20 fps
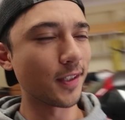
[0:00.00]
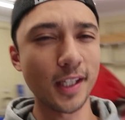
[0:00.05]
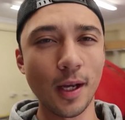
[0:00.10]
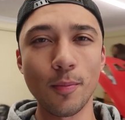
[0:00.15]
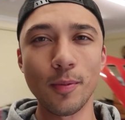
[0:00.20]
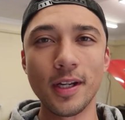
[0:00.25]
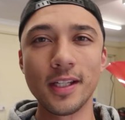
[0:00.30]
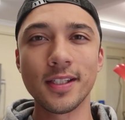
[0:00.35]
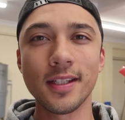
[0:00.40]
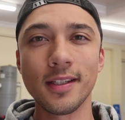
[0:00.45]

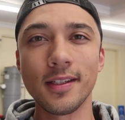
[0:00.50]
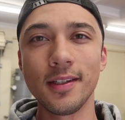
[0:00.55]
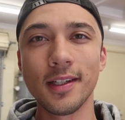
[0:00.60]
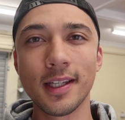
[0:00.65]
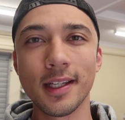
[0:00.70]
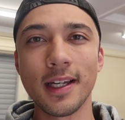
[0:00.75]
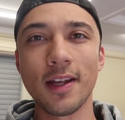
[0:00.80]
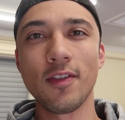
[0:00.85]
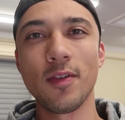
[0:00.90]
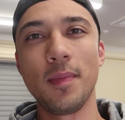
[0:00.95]
some reason you
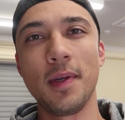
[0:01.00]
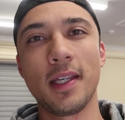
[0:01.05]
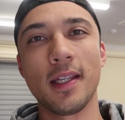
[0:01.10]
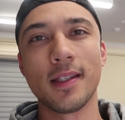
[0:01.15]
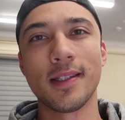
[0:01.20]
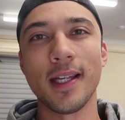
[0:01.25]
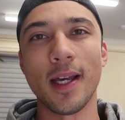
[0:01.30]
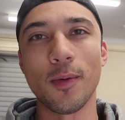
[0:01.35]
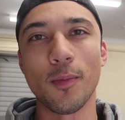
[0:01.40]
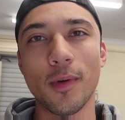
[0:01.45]
can never be
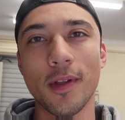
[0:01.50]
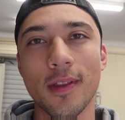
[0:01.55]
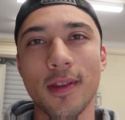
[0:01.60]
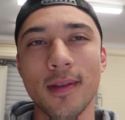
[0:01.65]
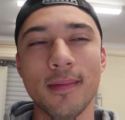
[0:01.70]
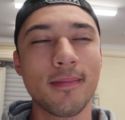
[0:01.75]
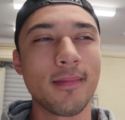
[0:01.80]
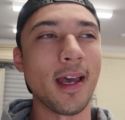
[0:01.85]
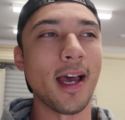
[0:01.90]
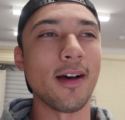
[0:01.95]
content with
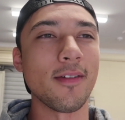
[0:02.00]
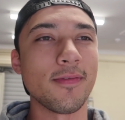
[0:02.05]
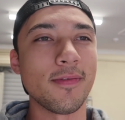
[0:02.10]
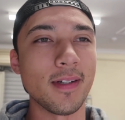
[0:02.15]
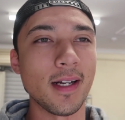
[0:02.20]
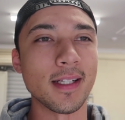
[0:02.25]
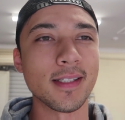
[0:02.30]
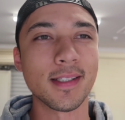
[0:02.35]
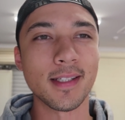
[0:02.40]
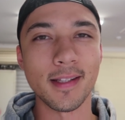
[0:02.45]
how
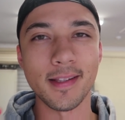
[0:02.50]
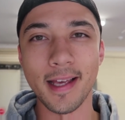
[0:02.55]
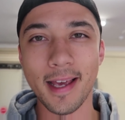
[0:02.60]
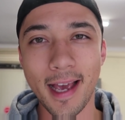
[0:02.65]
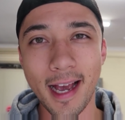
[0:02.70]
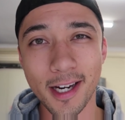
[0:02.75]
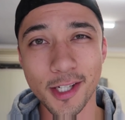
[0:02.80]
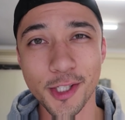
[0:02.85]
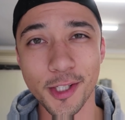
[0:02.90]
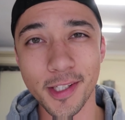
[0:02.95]
fast they
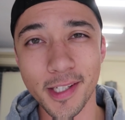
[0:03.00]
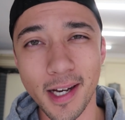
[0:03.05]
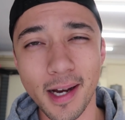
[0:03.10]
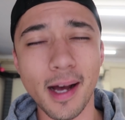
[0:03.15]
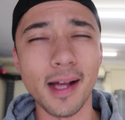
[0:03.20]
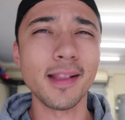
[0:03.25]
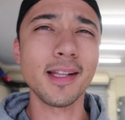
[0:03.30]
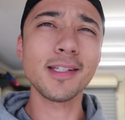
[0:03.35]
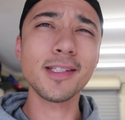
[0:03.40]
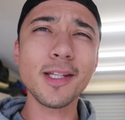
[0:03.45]
actually
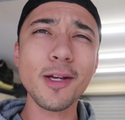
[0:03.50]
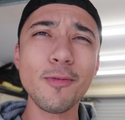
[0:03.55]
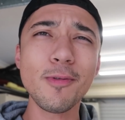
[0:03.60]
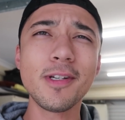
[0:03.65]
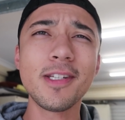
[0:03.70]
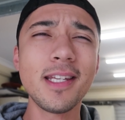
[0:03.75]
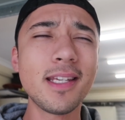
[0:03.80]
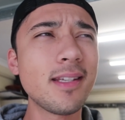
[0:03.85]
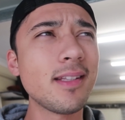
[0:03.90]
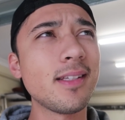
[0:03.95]
are, unless they're
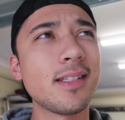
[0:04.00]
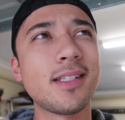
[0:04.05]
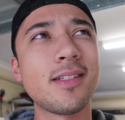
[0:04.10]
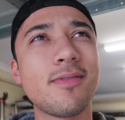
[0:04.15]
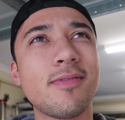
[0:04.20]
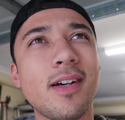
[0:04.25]
ridiculously